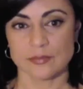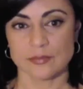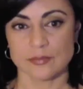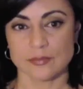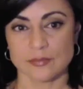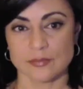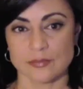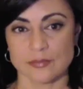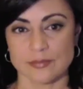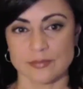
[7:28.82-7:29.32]

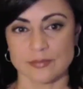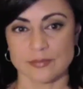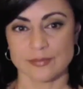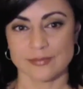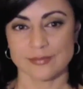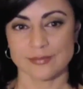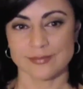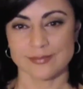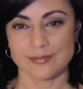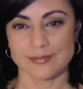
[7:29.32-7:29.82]

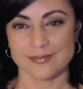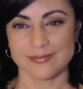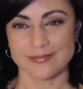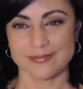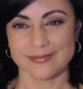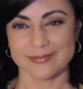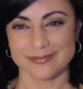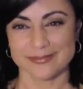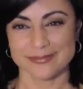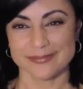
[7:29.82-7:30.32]

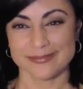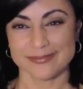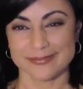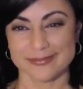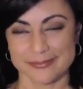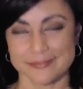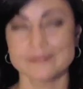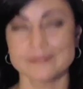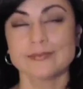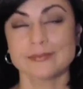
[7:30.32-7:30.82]

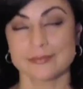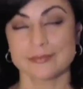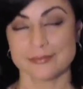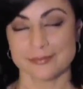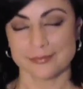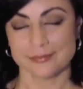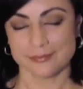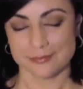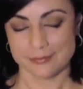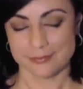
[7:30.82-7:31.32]

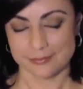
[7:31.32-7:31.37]
[no speech]